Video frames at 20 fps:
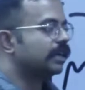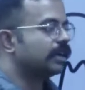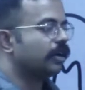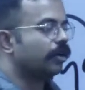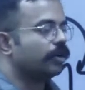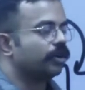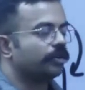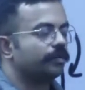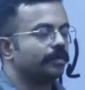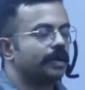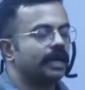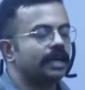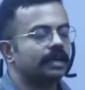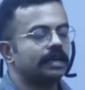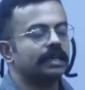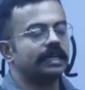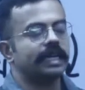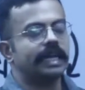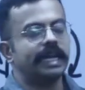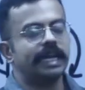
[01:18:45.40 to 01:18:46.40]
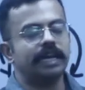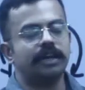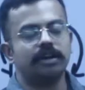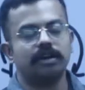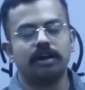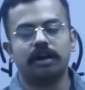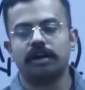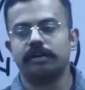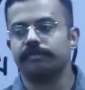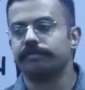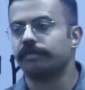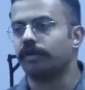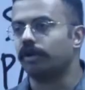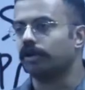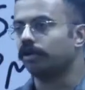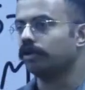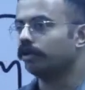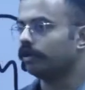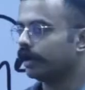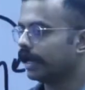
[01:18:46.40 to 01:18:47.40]
The government need not
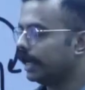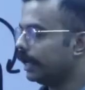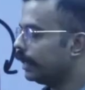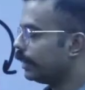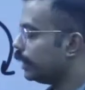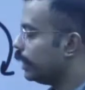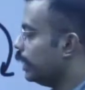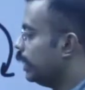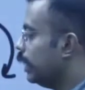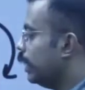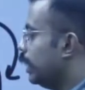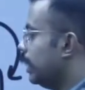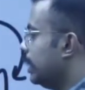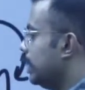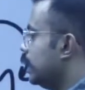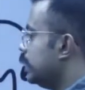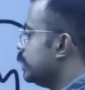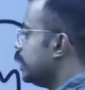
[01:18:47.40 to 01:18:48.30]
follow it. It